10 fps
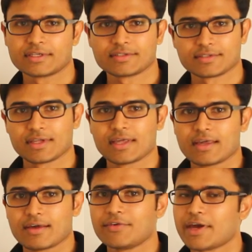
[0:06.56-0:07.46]
thing is
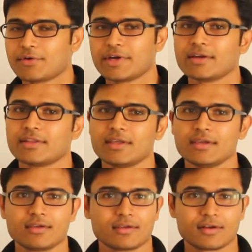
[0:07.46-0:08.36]
we have to get
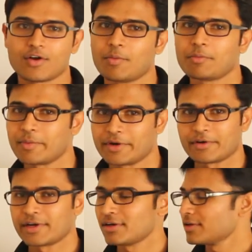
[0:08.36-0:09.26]
the
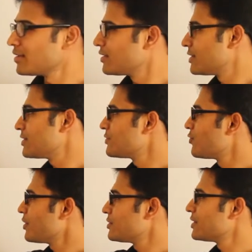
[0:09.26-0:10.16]
complement, right? Just
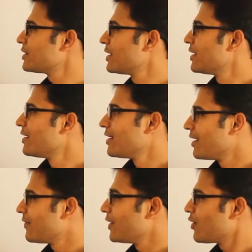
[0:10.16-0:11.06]
watch it.
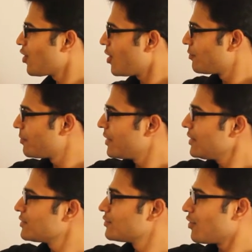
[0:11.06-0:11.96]
The
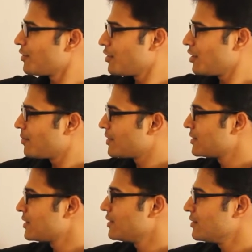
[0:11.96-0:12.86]
complement is not at all
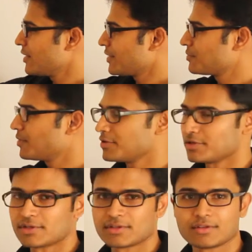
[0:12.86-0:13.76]
present in the
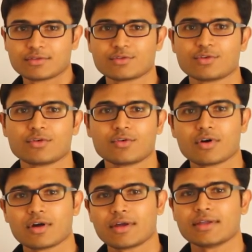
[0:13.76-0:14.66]
expression.
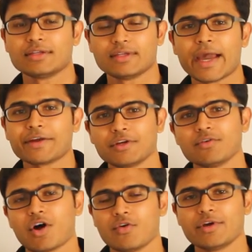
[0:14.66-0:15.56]
So
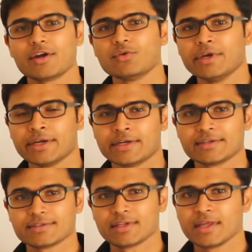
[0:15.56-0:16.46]
actually how we are doing it
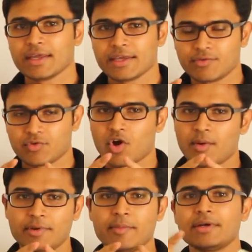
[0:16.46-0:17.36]
is, if
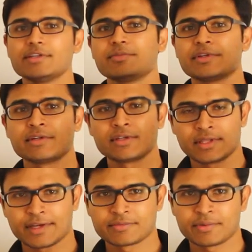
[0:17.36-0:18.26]
complement is present
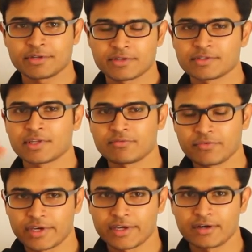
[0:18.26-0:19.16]
in the expression
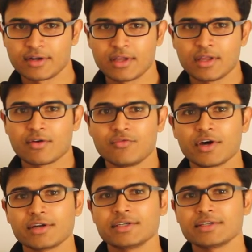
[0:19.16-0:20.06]
somewhere,
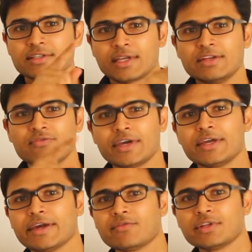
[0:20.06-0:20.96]
we are just
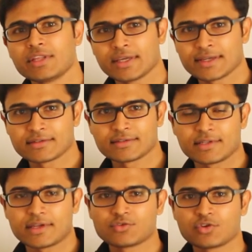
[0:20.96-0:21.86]
nullifying everything else
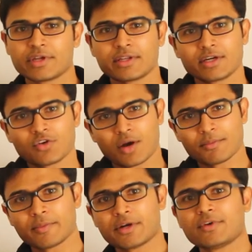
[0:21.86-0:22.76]
so that that
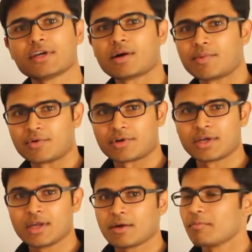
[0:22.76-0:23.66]
complement will come
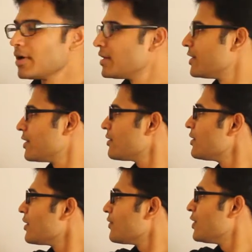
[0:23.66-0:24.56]
out. But
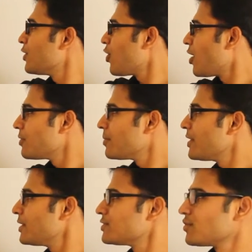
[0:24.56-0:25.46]
here the
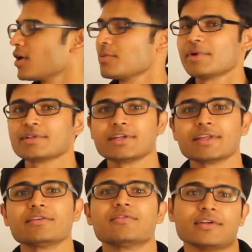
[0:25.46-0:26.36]
complement is not present
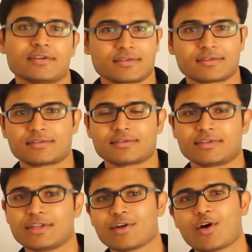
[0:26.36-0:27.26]
anywhere.
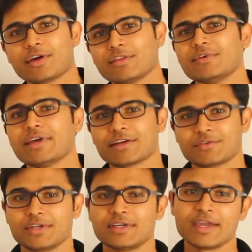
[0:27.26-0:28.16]
Then how can we
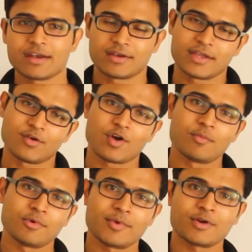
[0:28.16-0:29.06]
actually get a
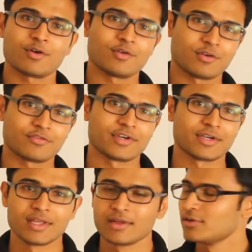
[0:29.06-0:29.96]
complement out of
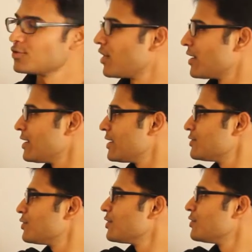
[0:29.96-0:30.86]
it? So
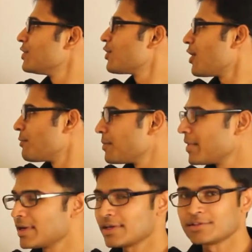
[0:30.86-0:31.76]
unless you give the
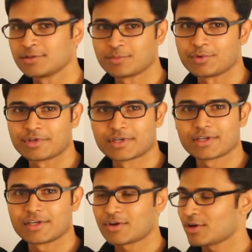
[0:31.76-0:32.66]
complement as
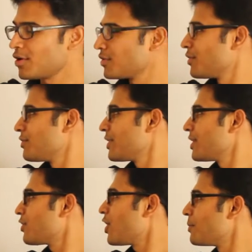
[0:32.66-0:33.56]
input, you are not going to
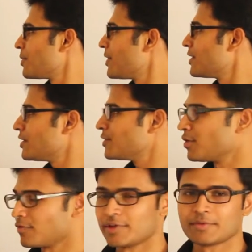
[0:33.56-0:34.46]
get complement in any
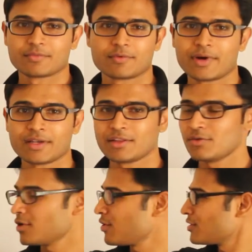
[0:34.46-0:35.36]
of them. But then
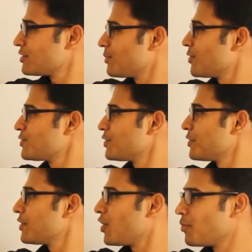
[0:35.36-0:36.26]
you are not supposed to
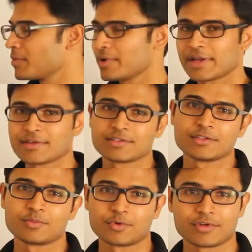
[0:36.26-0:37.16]
give complement as
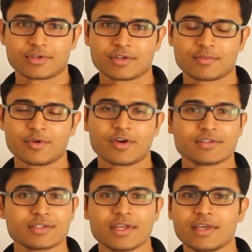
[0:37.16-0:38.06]
input,
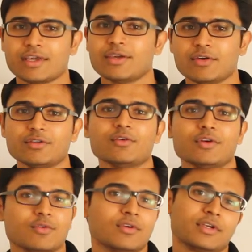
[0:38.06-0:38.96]
because
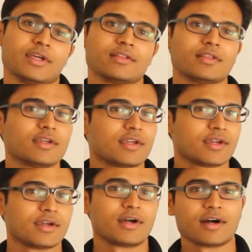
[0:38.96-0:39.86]
you could take
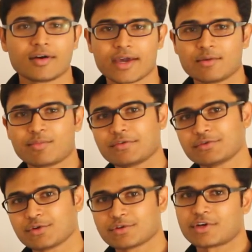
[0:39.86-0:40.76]
the help
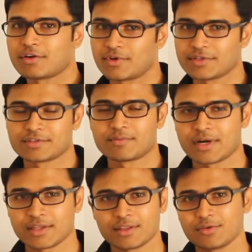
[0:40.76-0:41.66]
of zeros or ones,
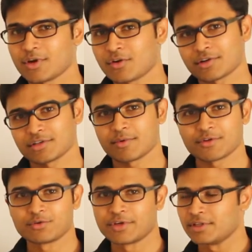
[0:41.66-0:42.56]
but then you are not
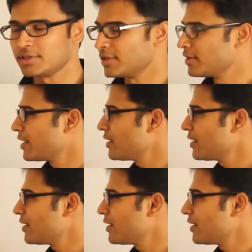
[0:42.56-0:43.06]
supposed to do anything,